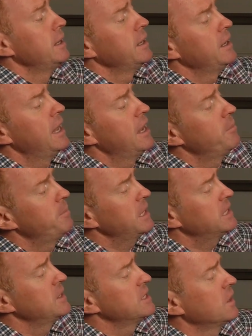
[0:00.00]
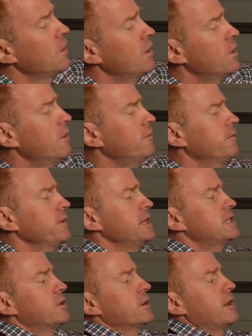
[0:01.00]
Now back to this lock off,
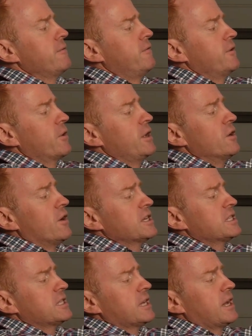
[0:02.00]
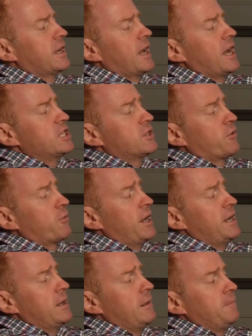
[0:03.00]
it's got a very nice uh, gauge
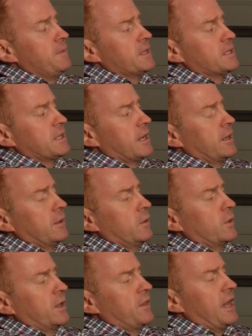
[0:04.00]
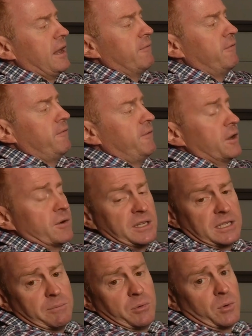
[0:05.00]
thread. So look at that, very
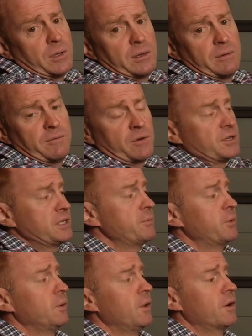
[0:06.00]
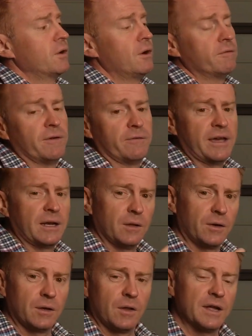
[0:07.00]
simple to very simple to lock off. I've had a
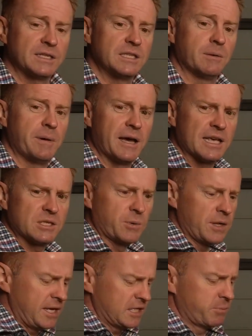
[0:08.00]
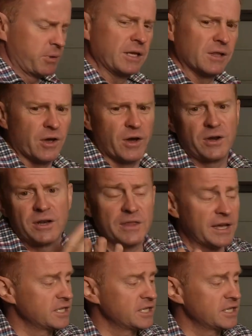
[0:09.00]
lot of lights in the past where they're spring loaded and they